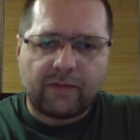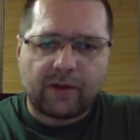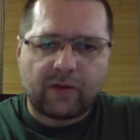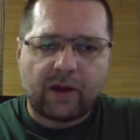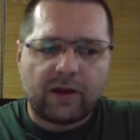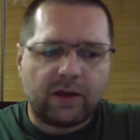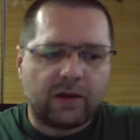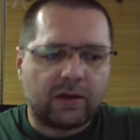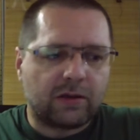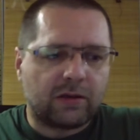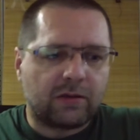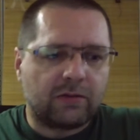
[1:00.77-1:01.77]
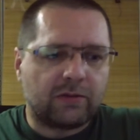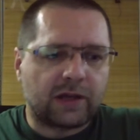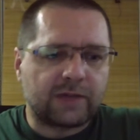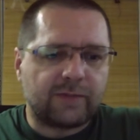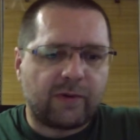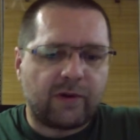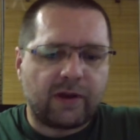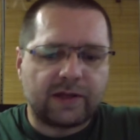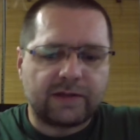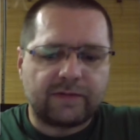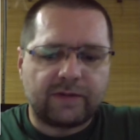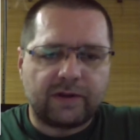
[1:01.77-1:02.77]
quite a good
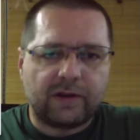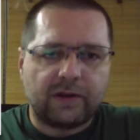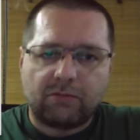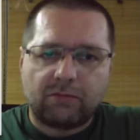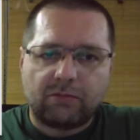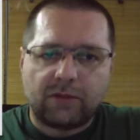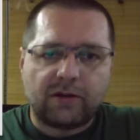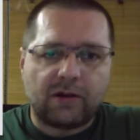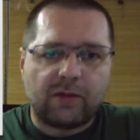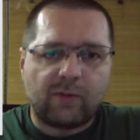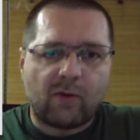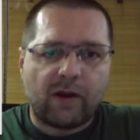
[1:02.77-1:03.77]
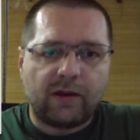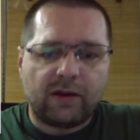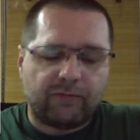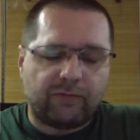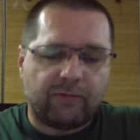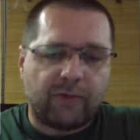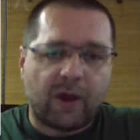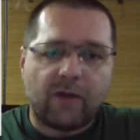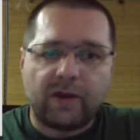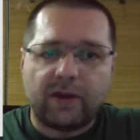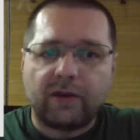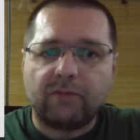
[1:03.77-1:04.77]
experience with internet providing. When
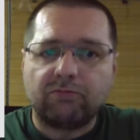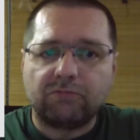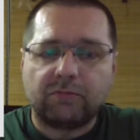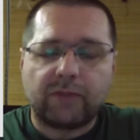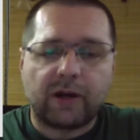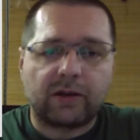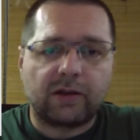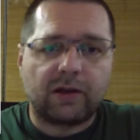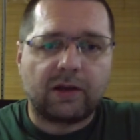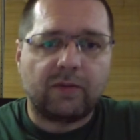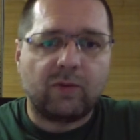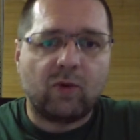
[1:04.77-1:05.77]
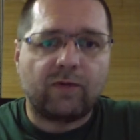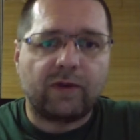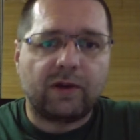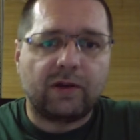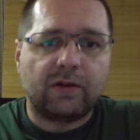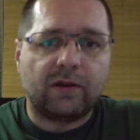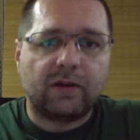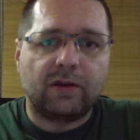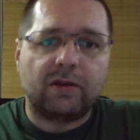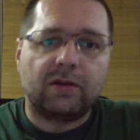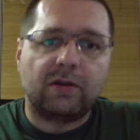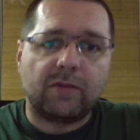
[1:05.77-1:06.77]
we practically moved into
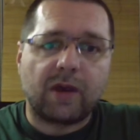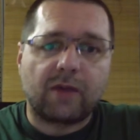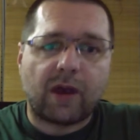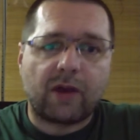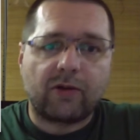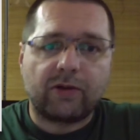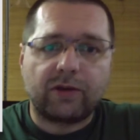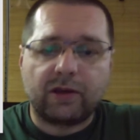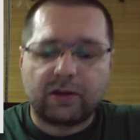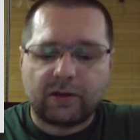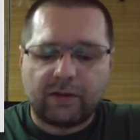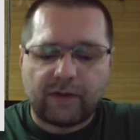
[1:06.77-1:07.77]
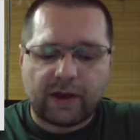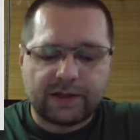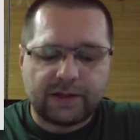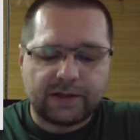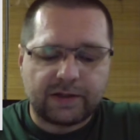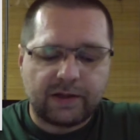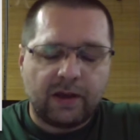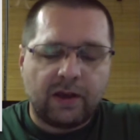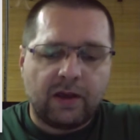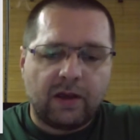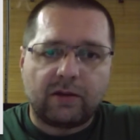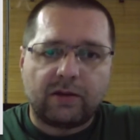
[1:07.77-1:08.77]
the MikroTik devices,
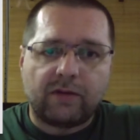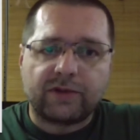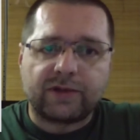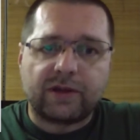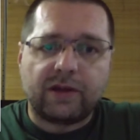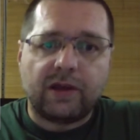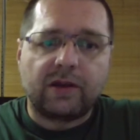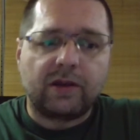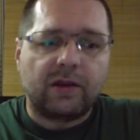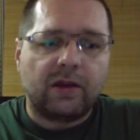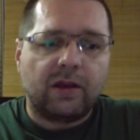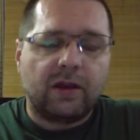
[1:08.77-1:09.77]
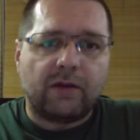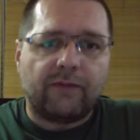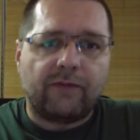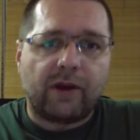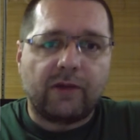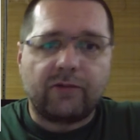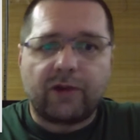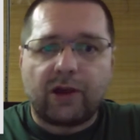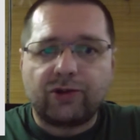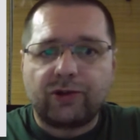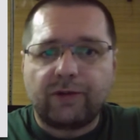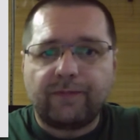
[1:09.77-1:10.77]
there was a need for
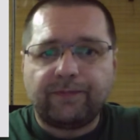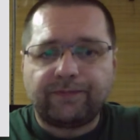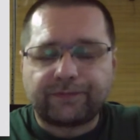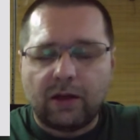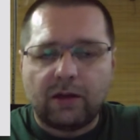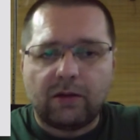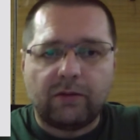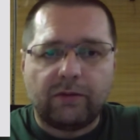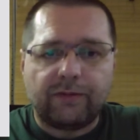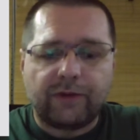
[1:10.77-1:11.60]
education of